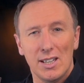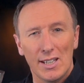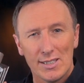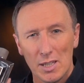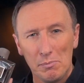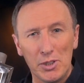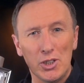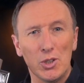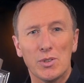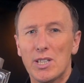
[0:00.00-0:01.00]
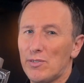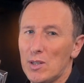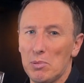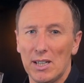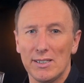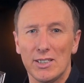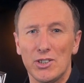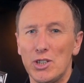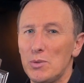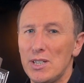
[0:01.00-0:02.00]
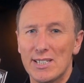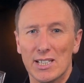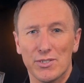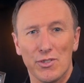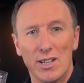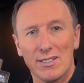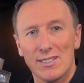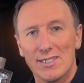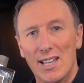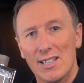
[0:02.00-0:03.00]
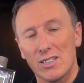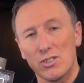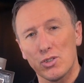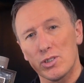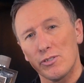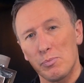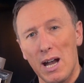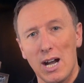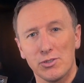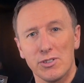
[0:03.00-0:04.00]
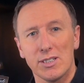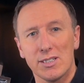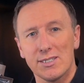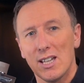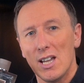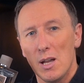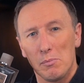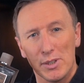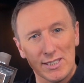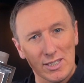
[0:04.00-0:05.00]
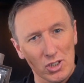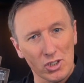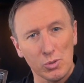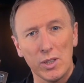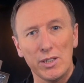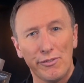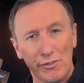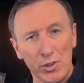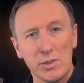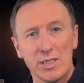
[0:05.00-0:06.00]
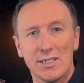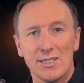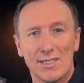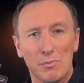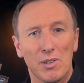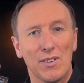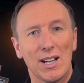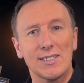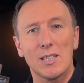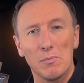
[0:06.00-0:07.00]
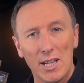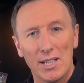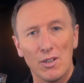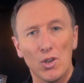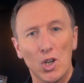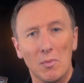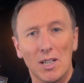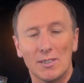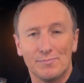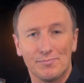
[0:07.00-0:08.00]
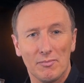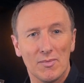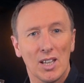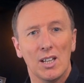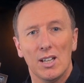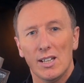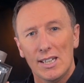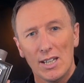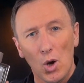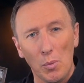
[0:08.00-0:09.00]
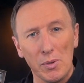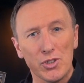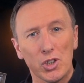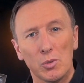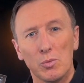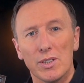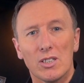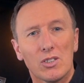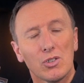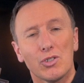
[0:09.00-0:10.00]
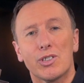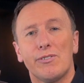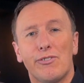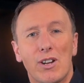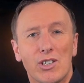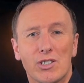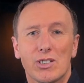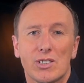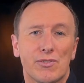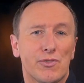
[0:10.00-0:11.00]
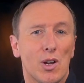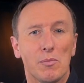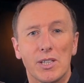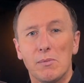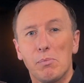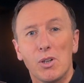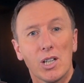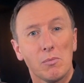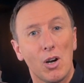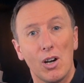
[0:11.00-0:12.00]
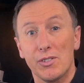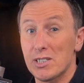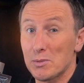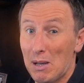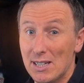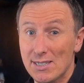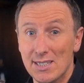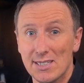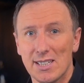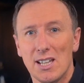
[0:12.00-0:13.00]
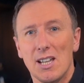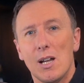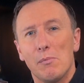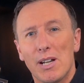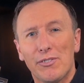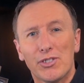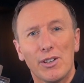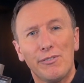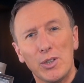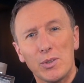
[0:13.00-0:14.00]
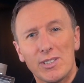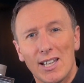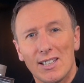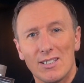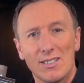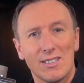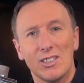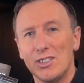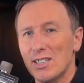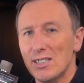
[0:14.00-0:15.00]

It's a beautifully blended unisex fragrance that has a touch of powderiness, but it's the sweet fruitiness that provides the main aroma. It opens up with a touch of freshness from the bergamot and the spices, but after a few seconds you